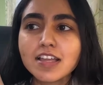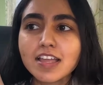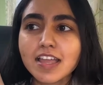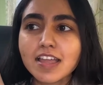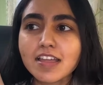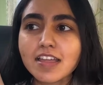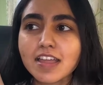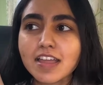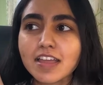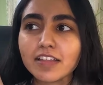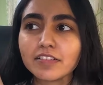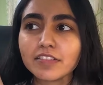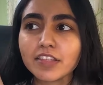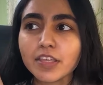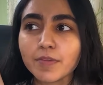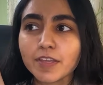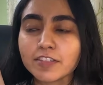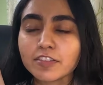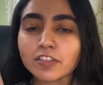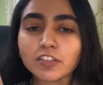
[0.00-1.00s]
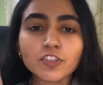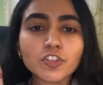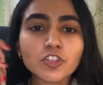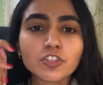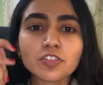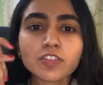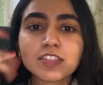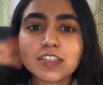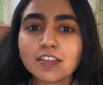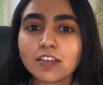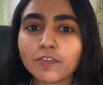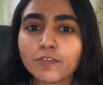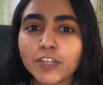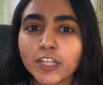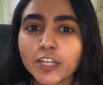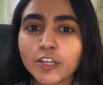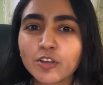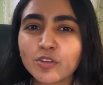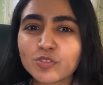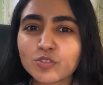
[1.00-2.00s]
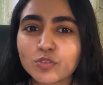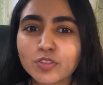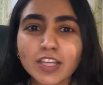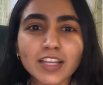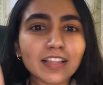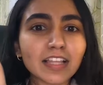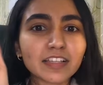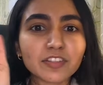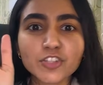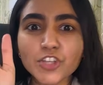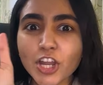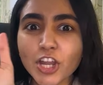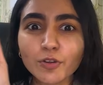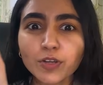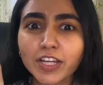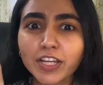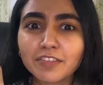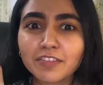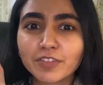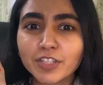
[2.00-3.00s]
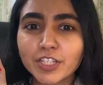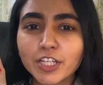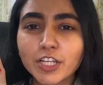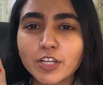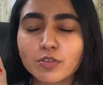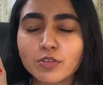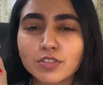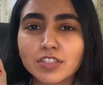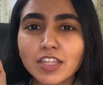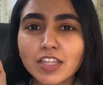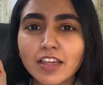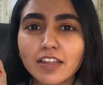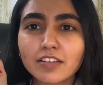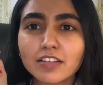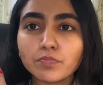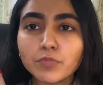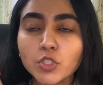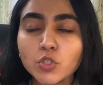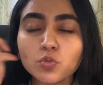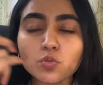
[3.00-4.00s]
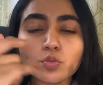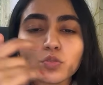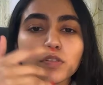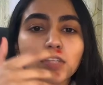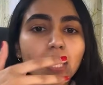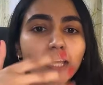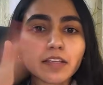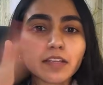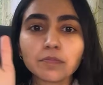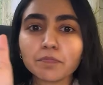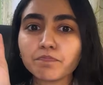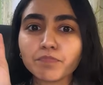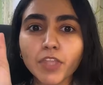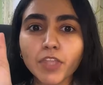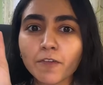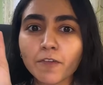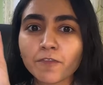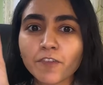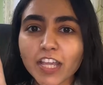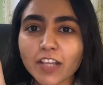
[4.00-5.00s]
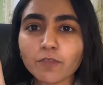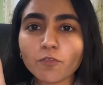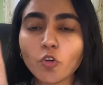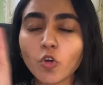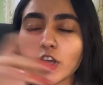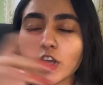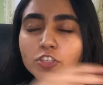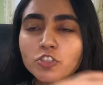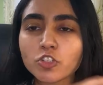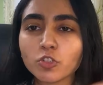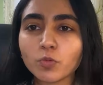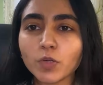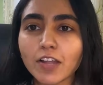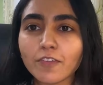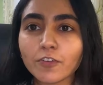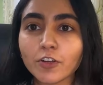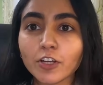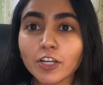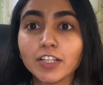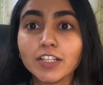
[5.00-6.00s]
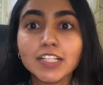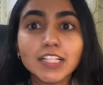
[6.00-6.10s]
and they basically just steal videos or they like generate videos that use like a fake voice or whatever.